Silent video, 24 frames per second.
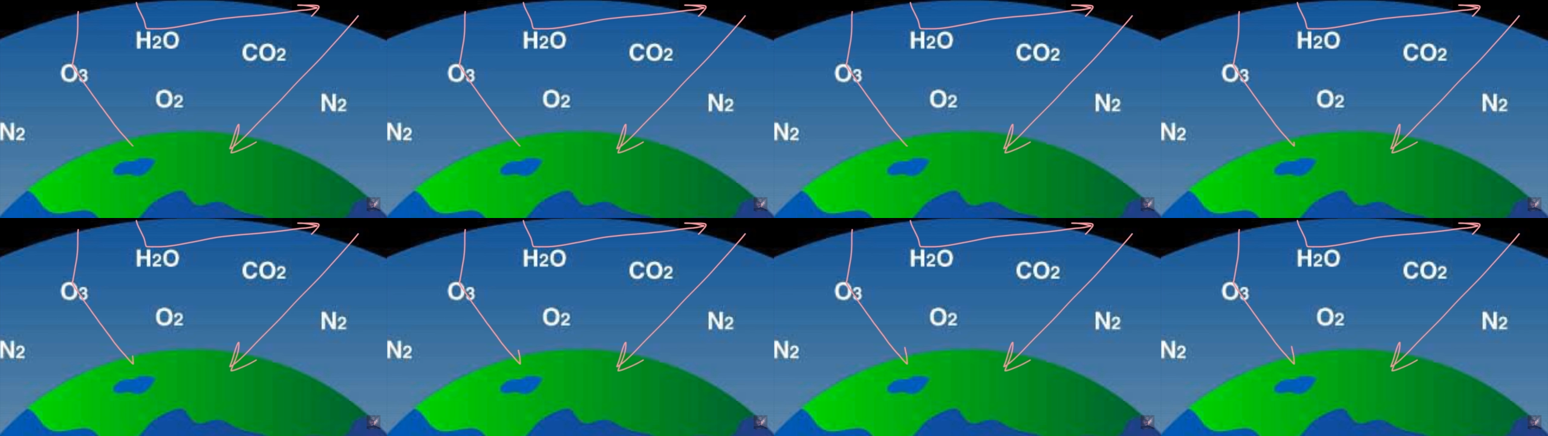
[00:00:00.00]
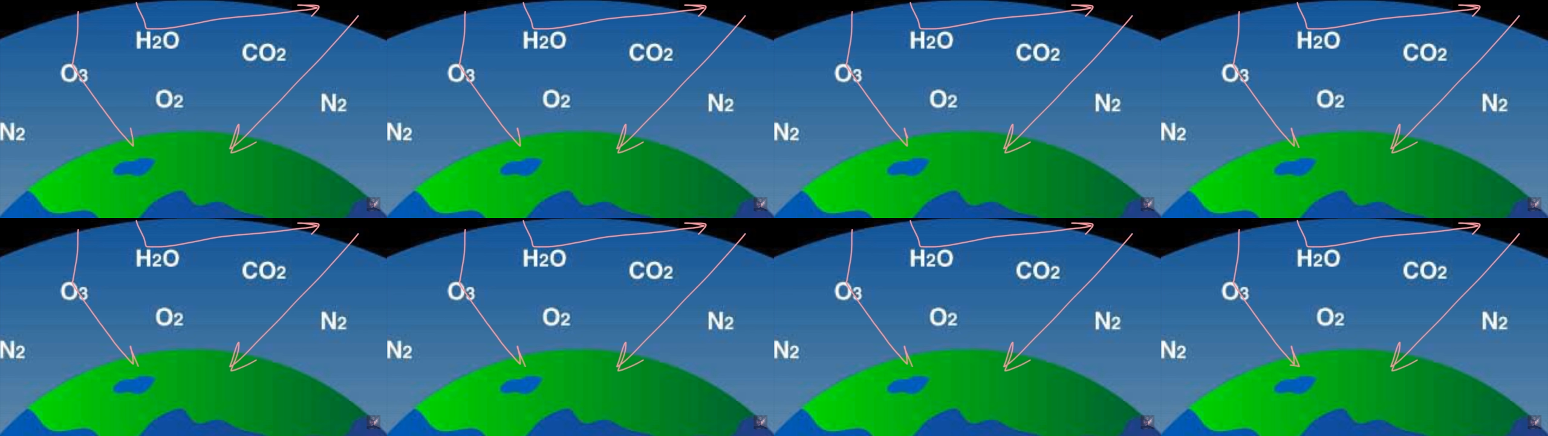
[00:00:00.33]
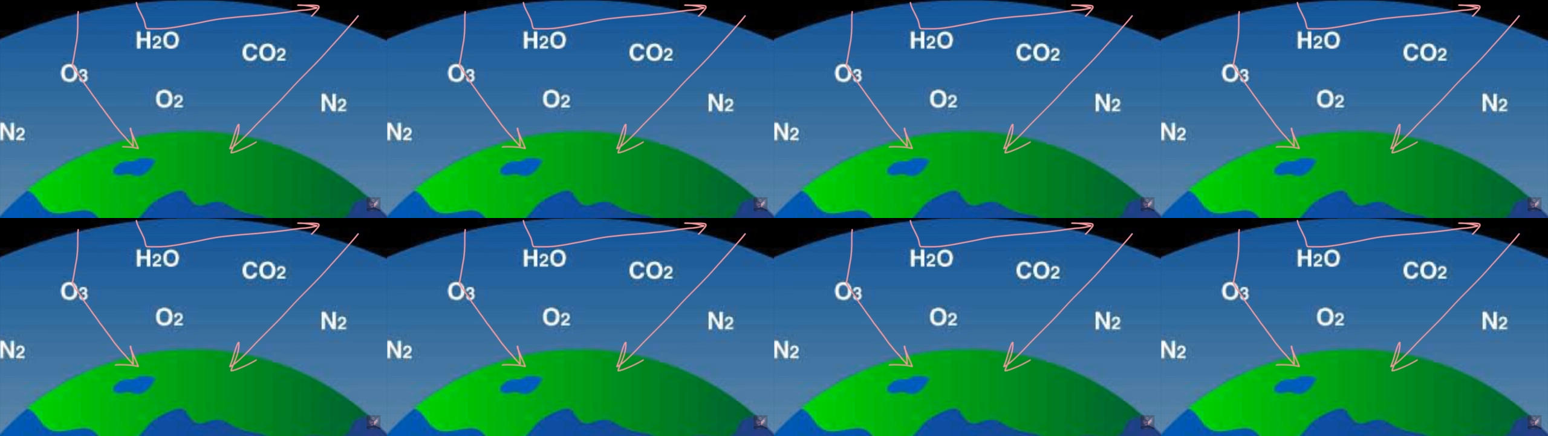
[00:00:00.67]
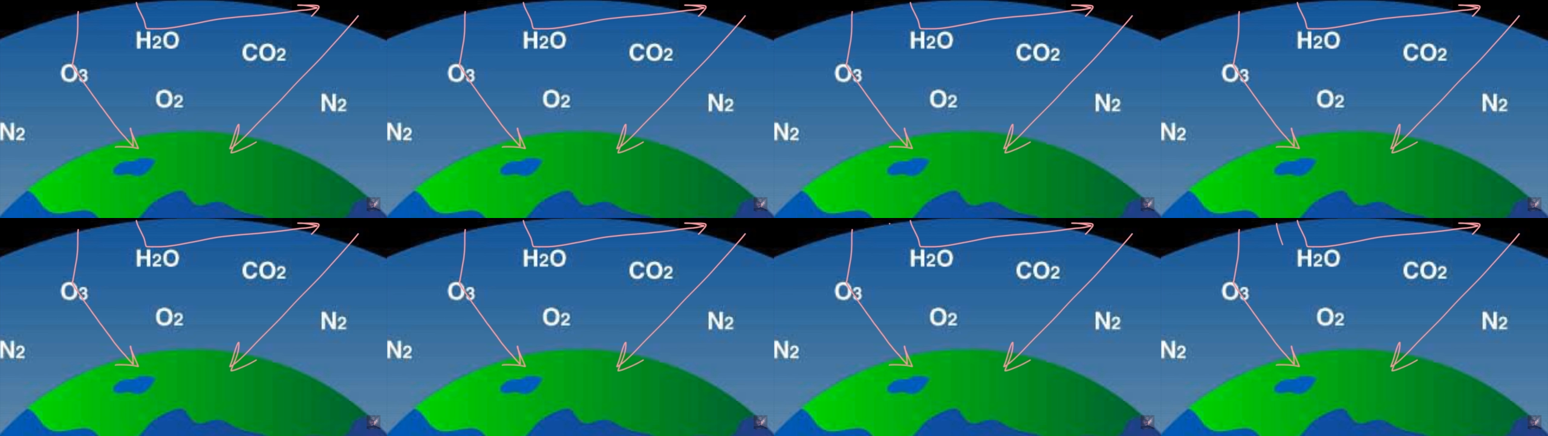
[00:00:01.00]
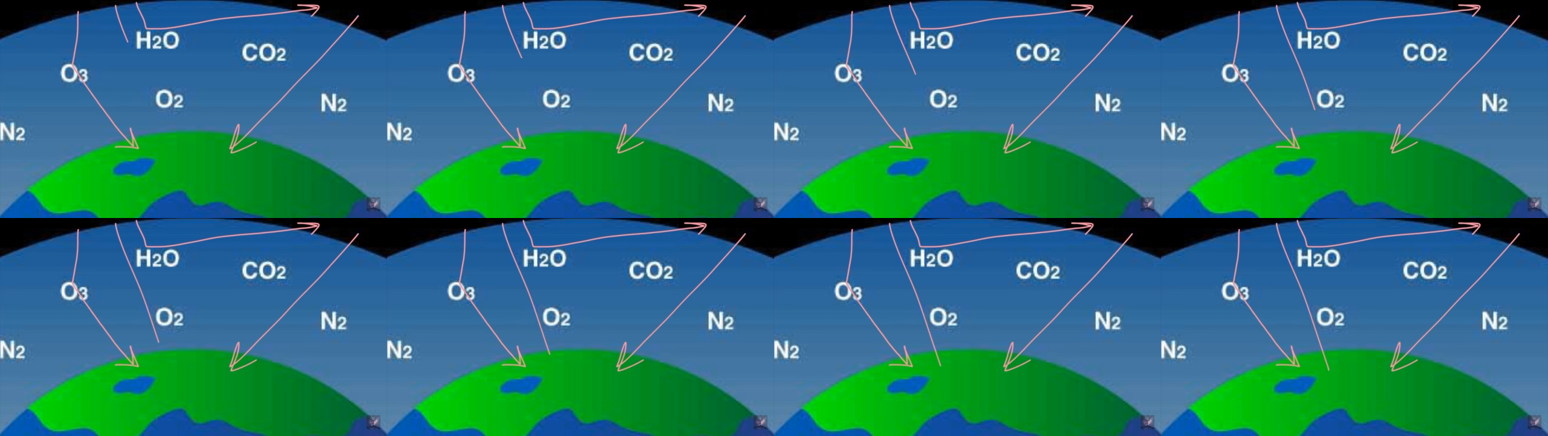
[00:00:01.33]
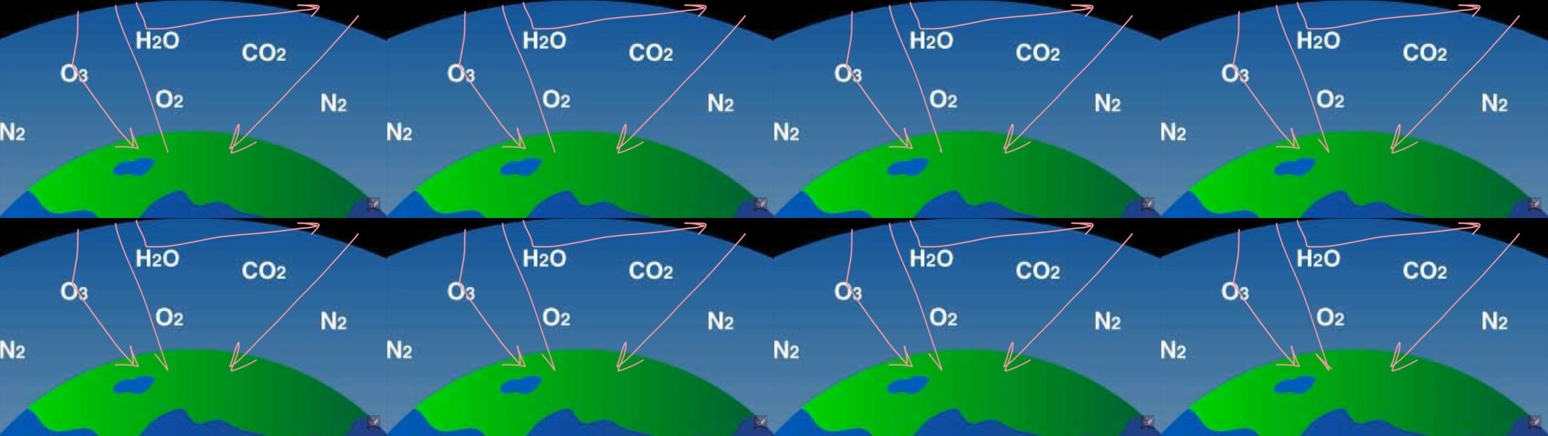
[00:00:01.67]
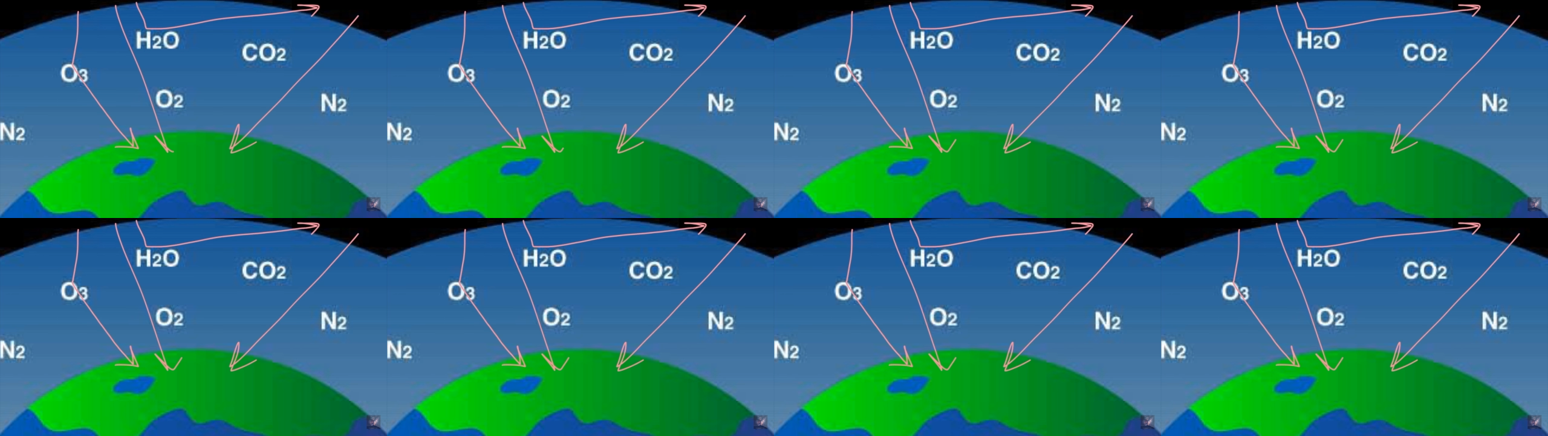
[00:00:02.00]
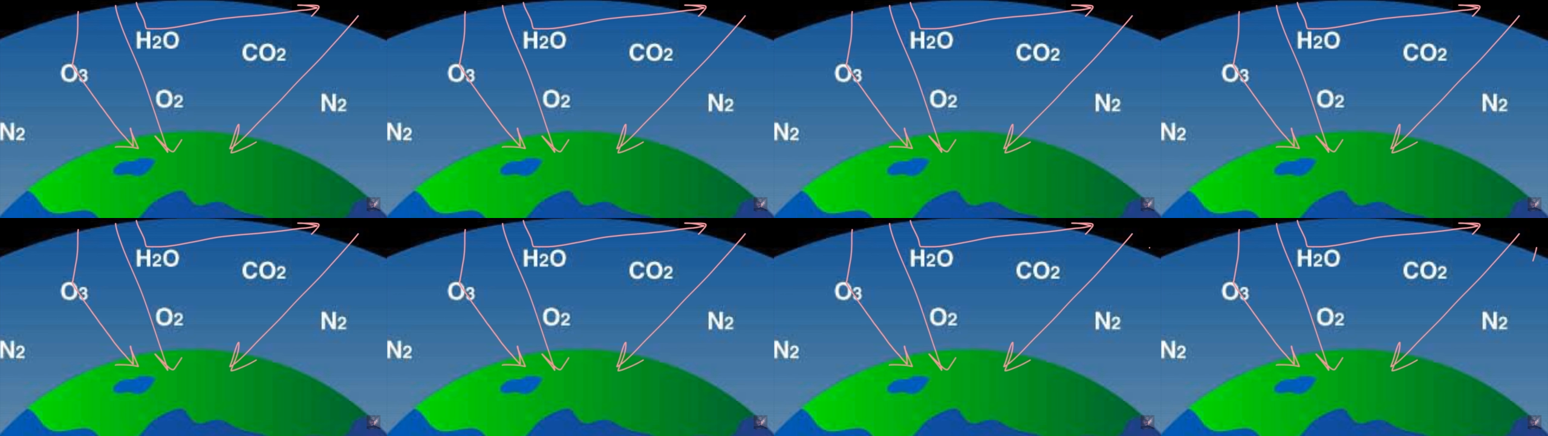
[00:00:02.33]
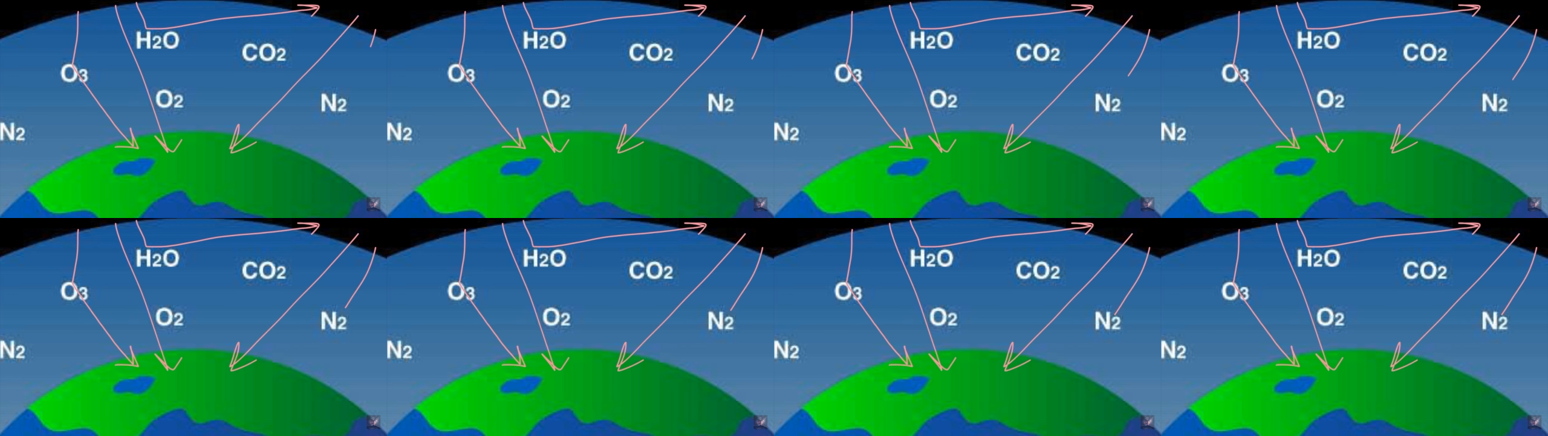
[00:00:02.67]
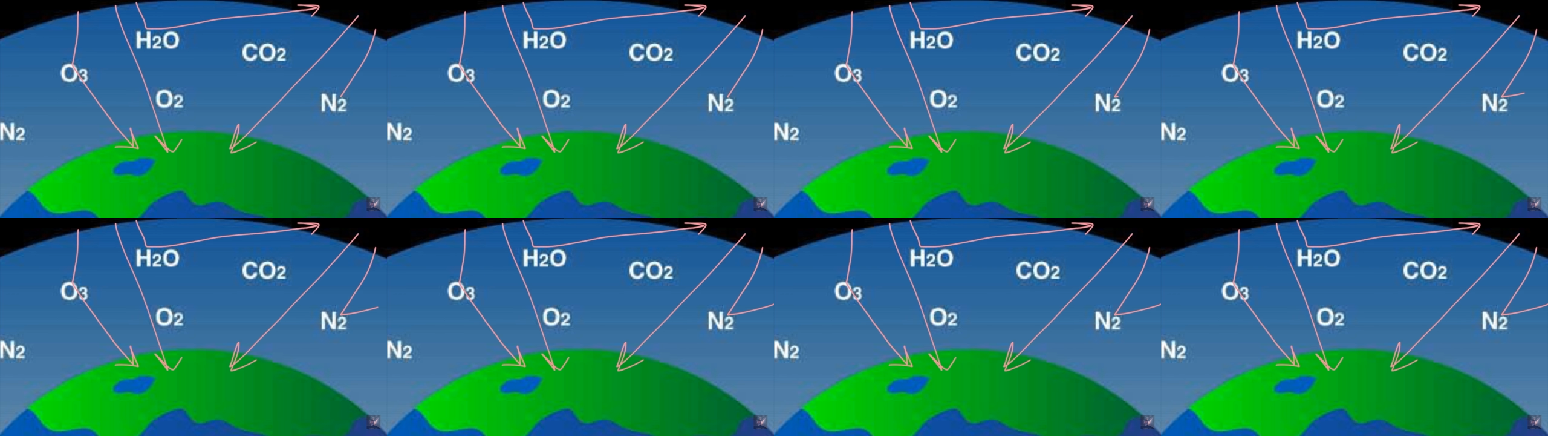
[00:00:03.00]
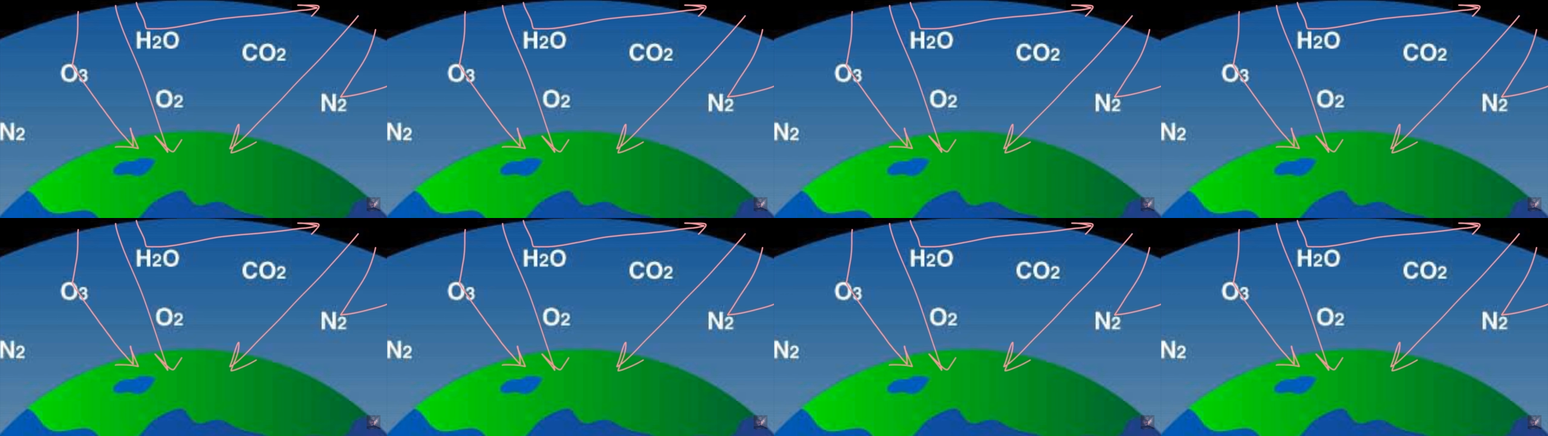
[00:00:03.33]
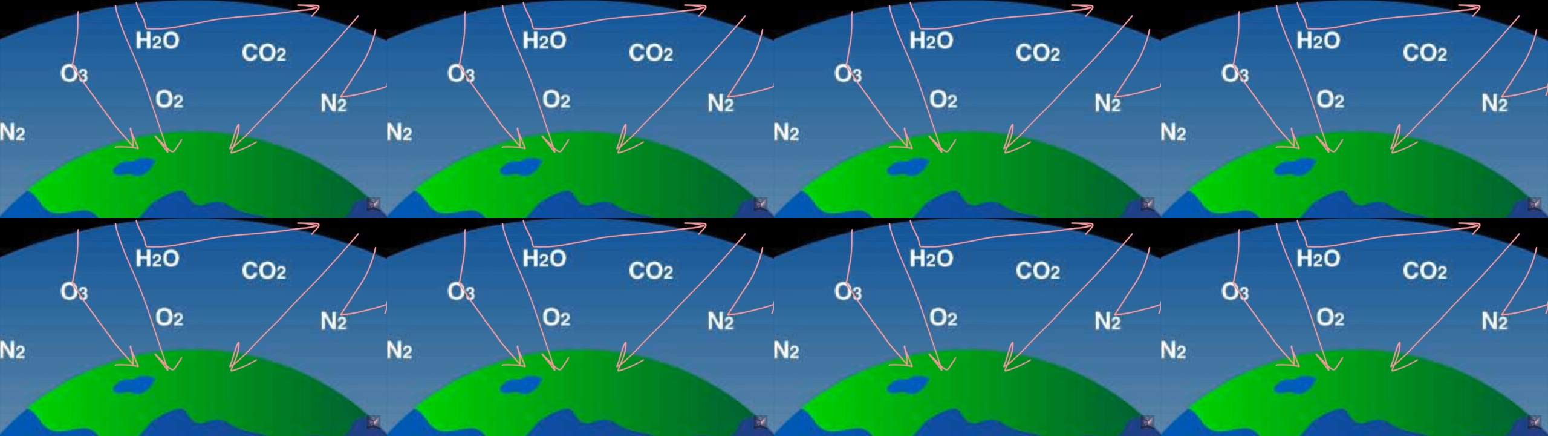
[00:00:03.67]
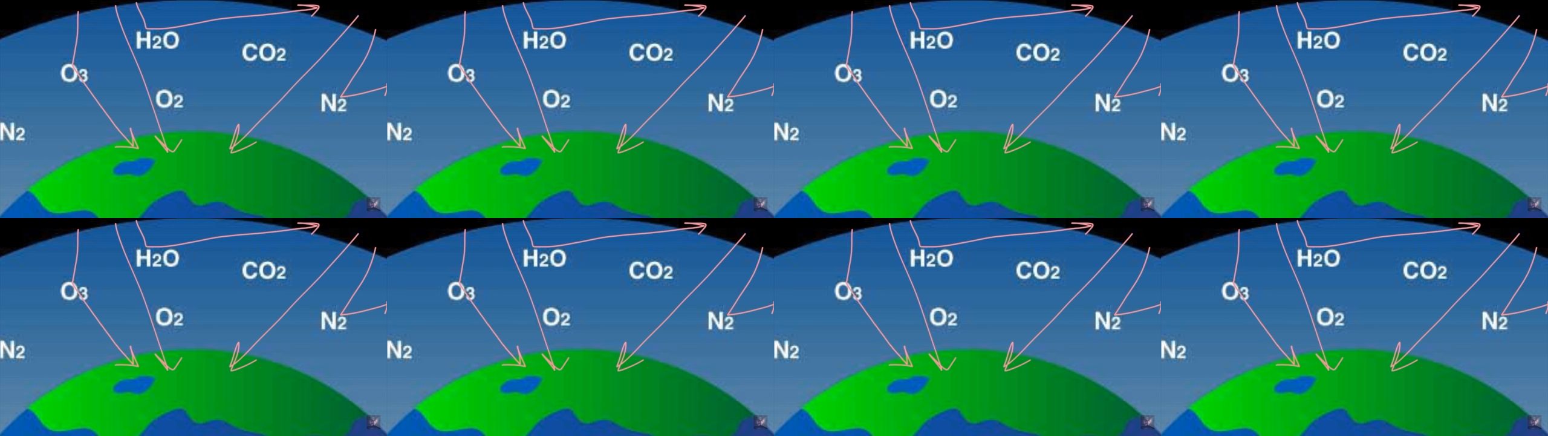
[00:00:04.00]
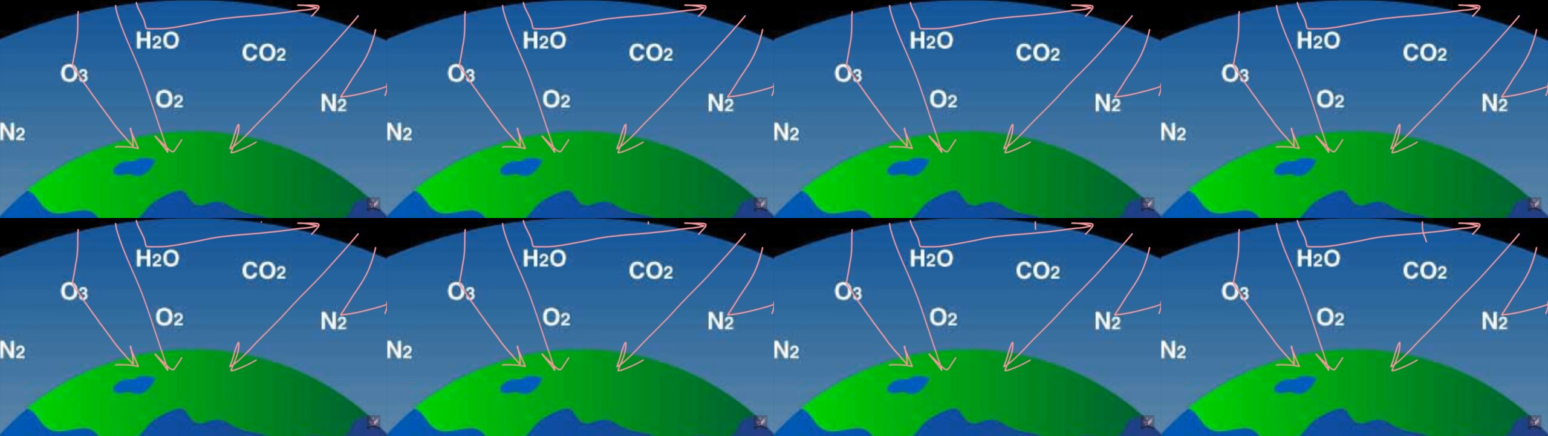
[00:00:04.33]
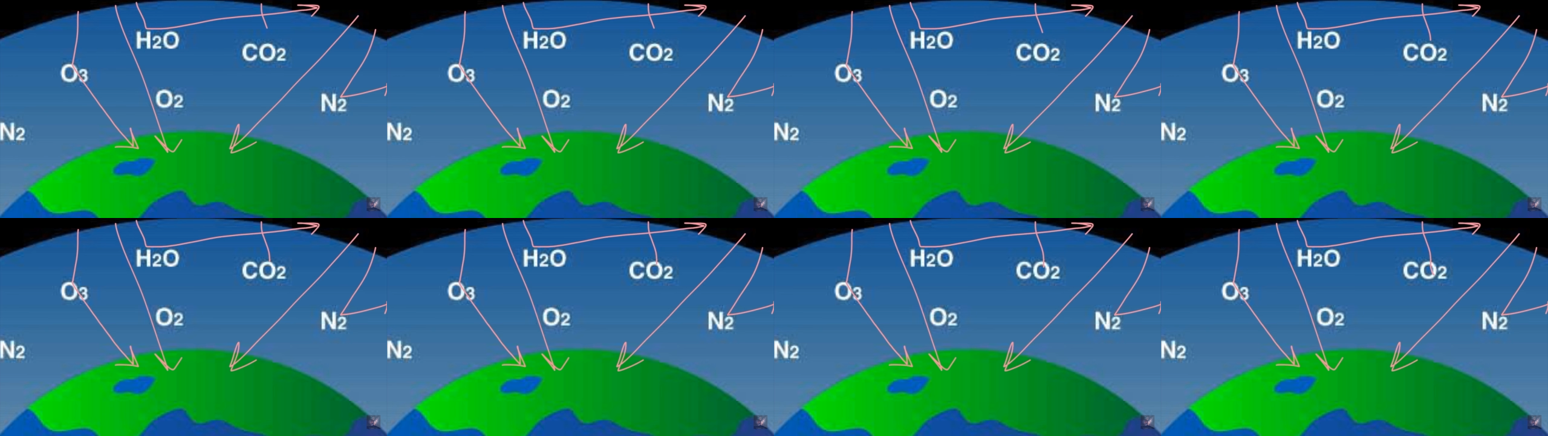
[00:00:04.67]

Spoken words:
Nobody's mouth can be seen.